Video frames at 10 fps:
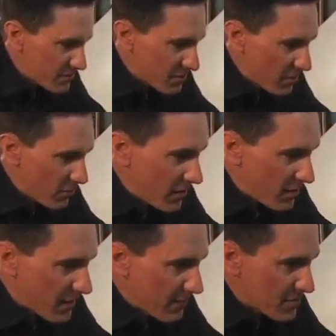so
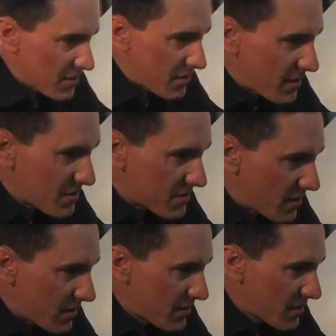uh, give us a nice
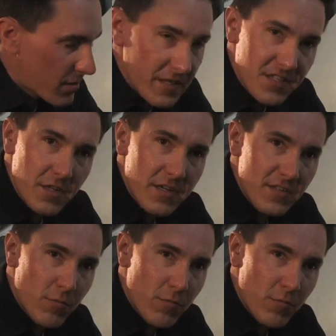uh, clean slate to